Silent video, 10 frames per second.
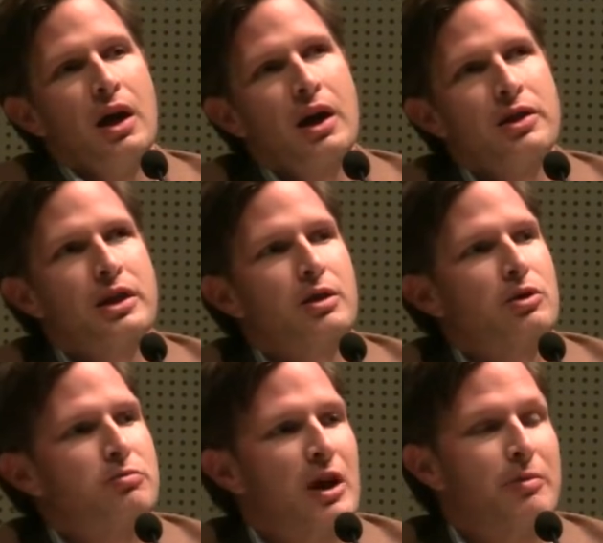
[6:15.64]
And I think it
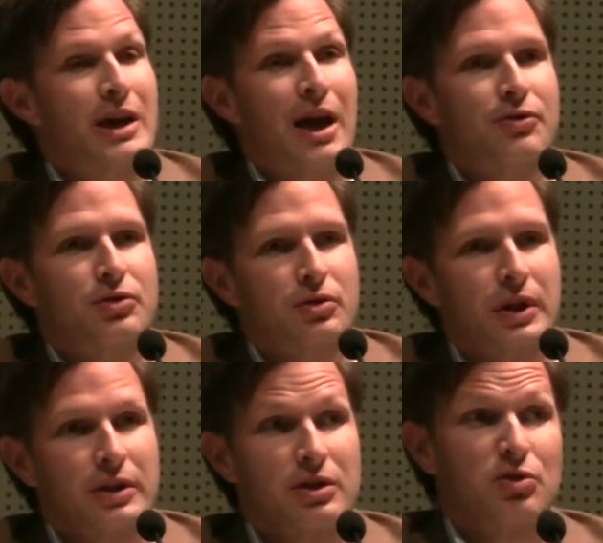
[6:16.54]
was maybe
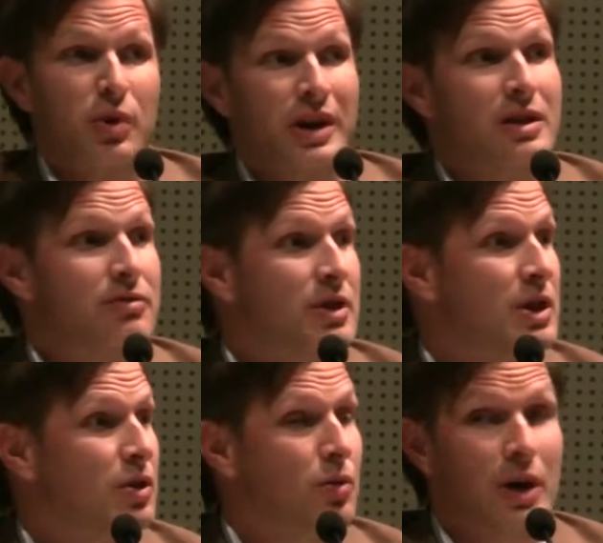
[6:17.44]
after like the 20th
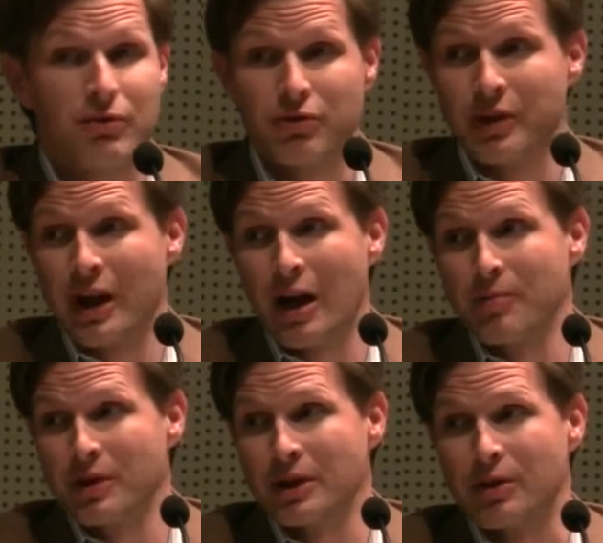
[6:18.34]
video or whatever that
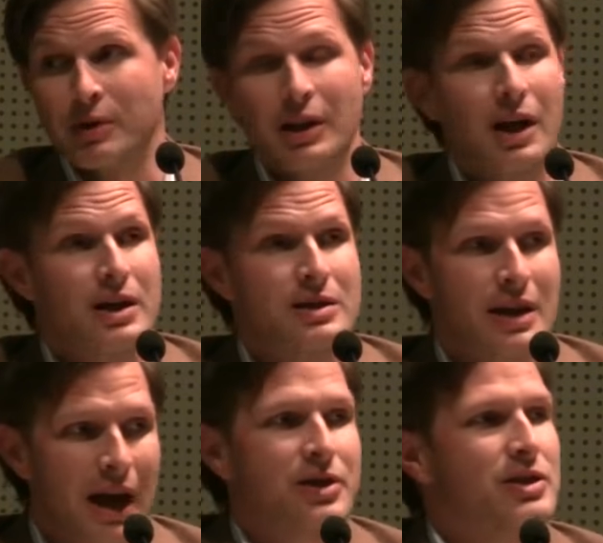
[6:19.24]
happening, I
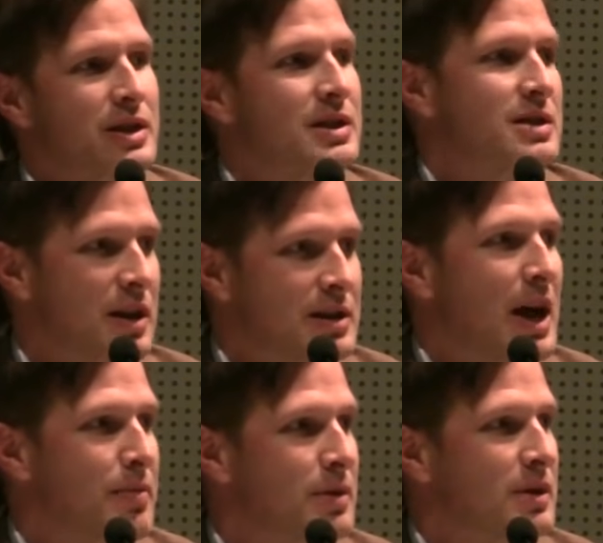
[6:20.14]
realized actually this does
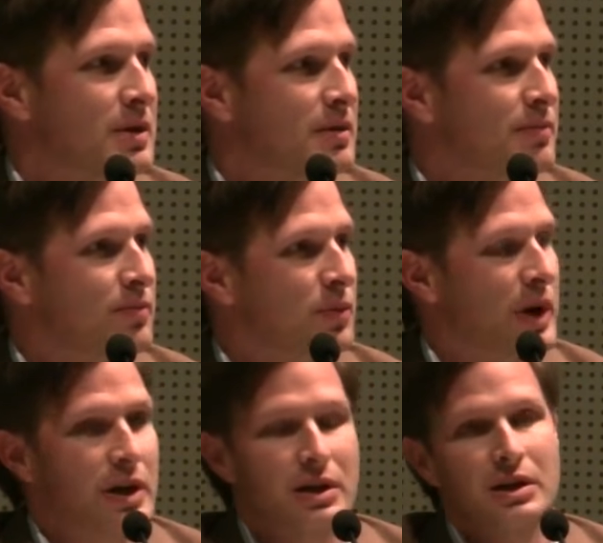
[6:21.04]
happen,
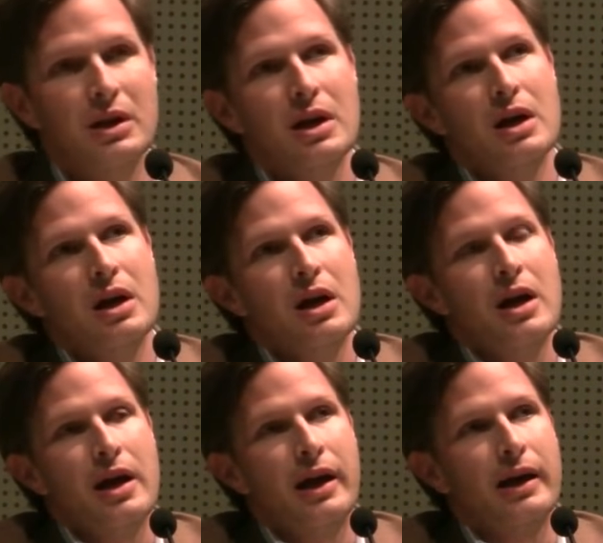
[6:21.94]
right?
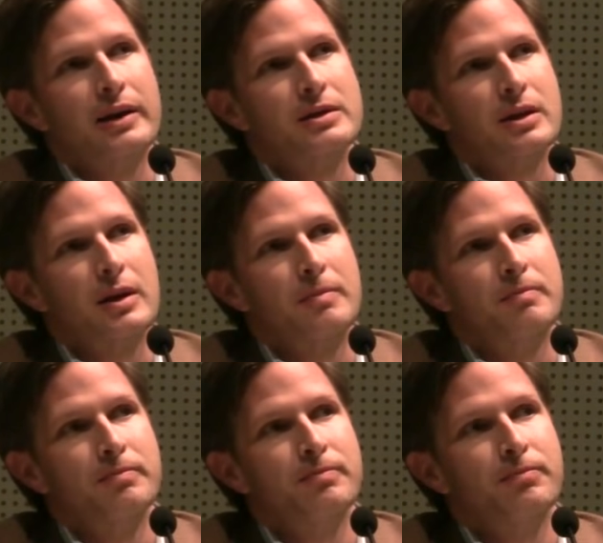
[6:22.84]
And
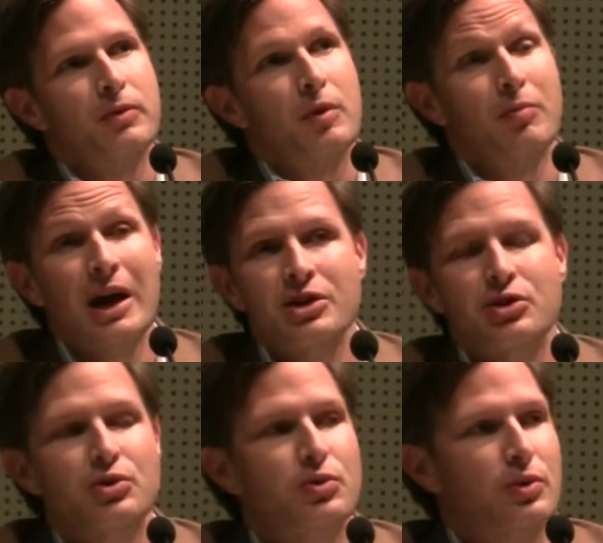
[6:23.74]
um, mind
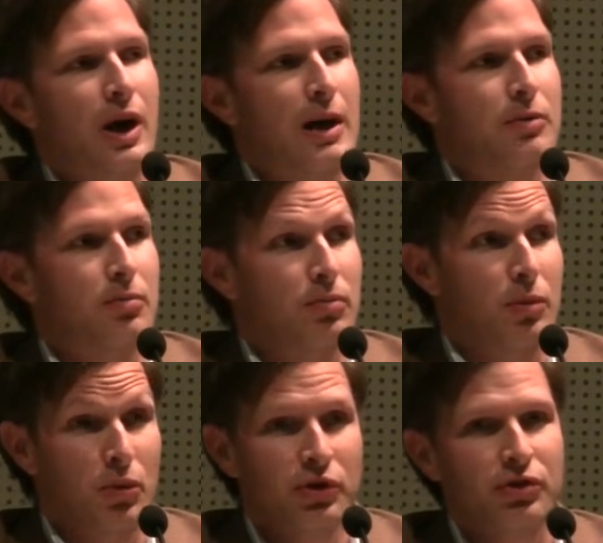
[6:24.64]
you,
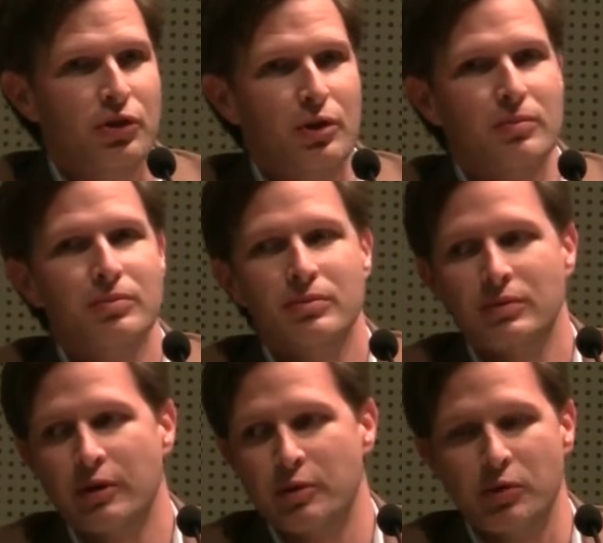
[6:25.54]
I'm Muslim.
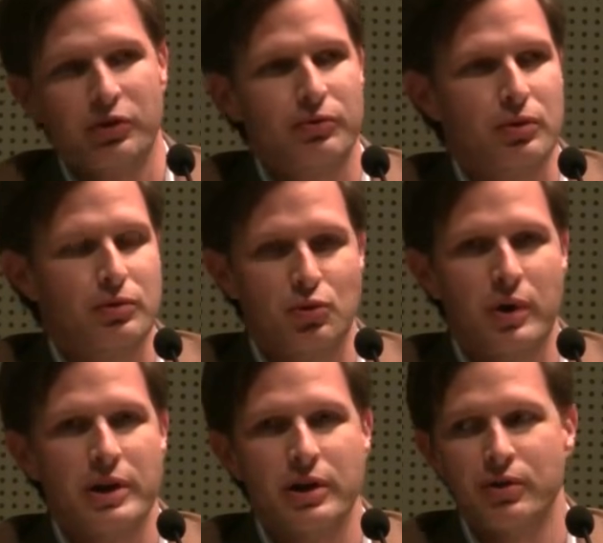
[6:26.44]
I've been Muslim for over
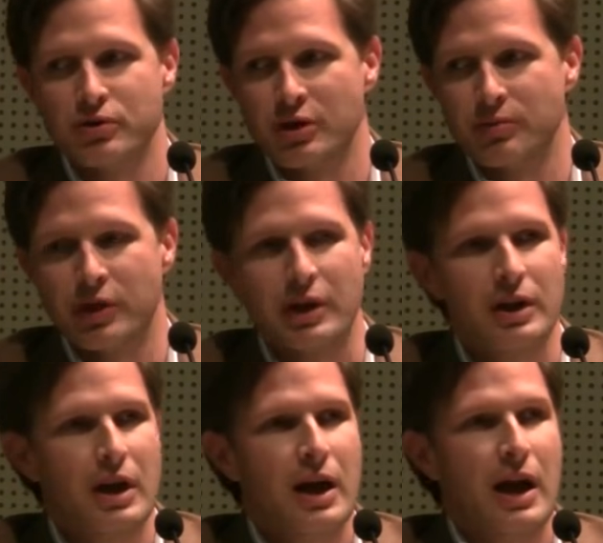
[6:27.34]
20 years or
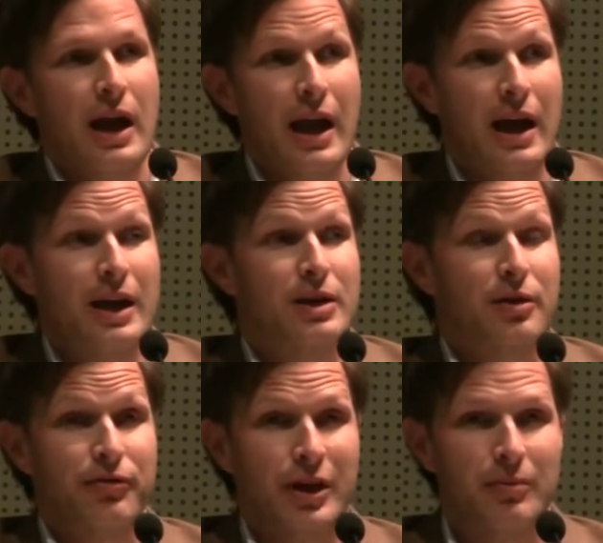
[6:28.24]
something.
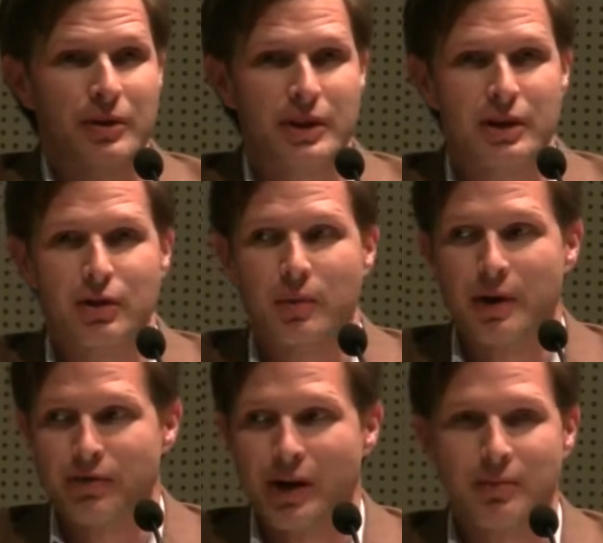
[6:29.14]
And family, you know,
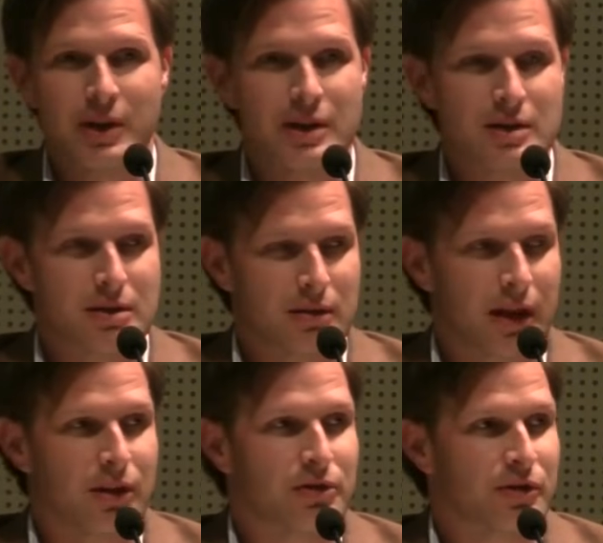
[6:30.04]
my family is
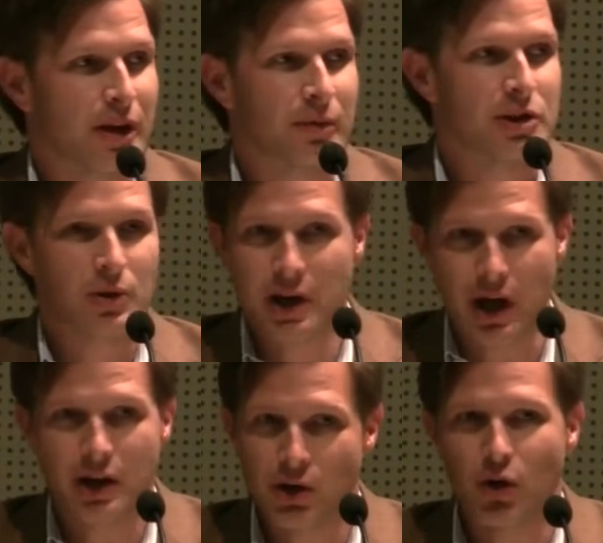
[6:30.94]
Layla's family. So
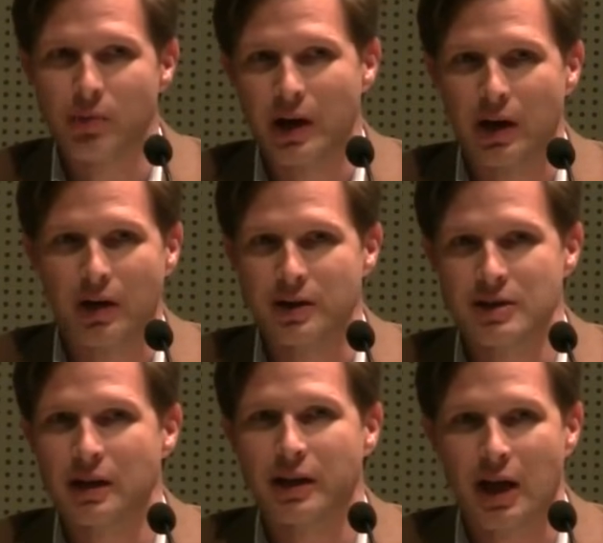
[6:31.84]
I, I know about, it's
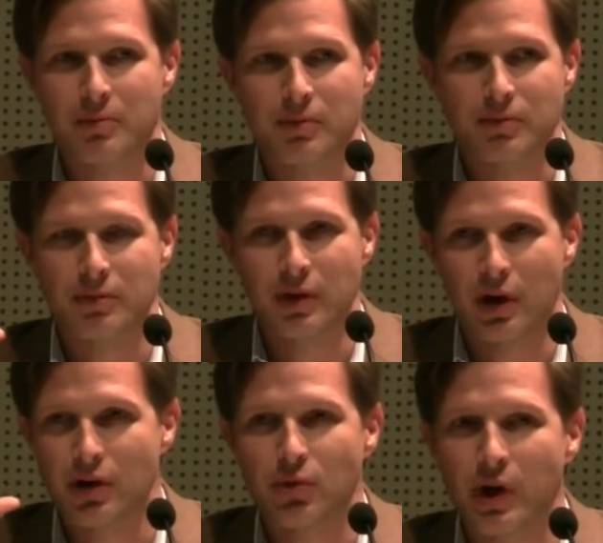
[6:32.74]
not like I'm
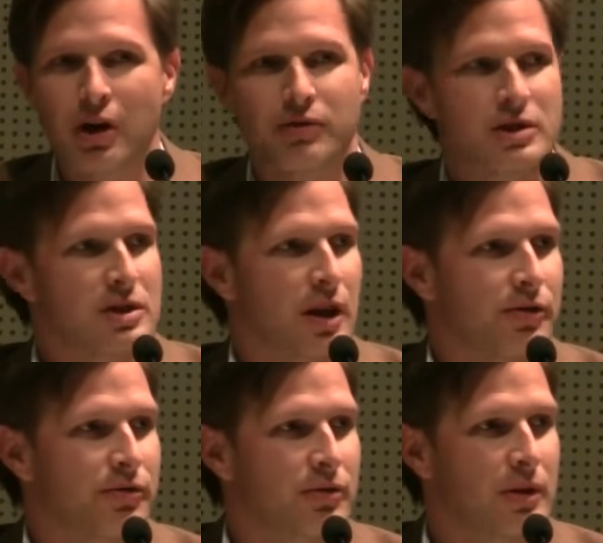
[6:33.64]
unaware of this
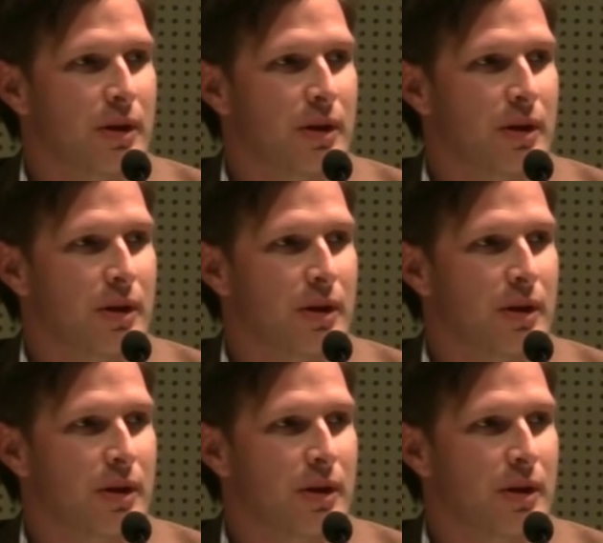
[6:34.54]
stuff.